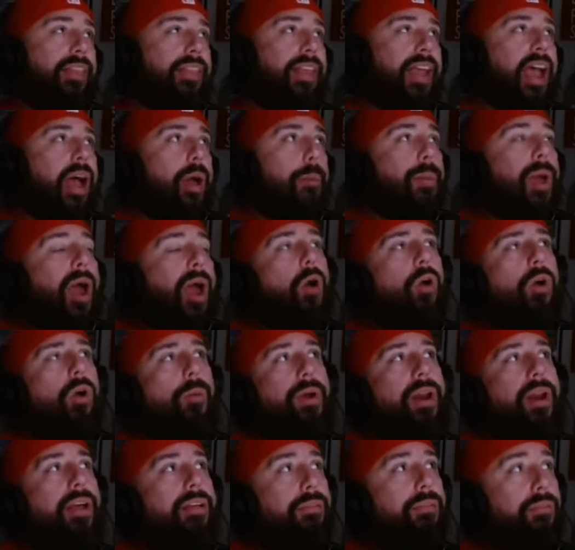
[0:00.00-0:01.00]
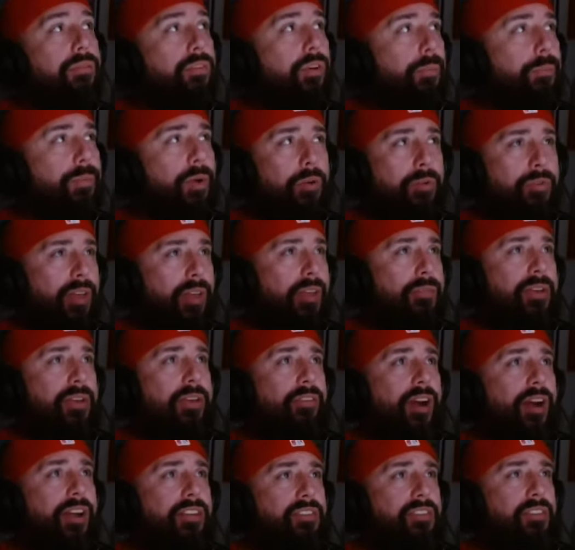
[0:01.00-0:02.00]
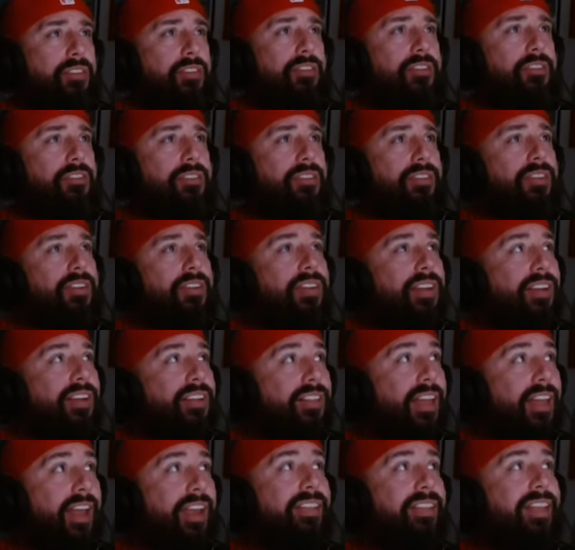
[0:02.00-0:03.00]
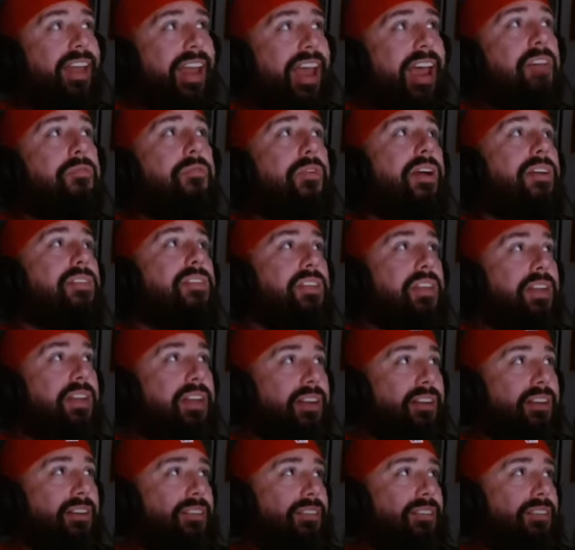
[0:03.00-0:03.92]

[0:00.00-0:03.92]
got power, but they're both heavy wrestlers. They have wrestling.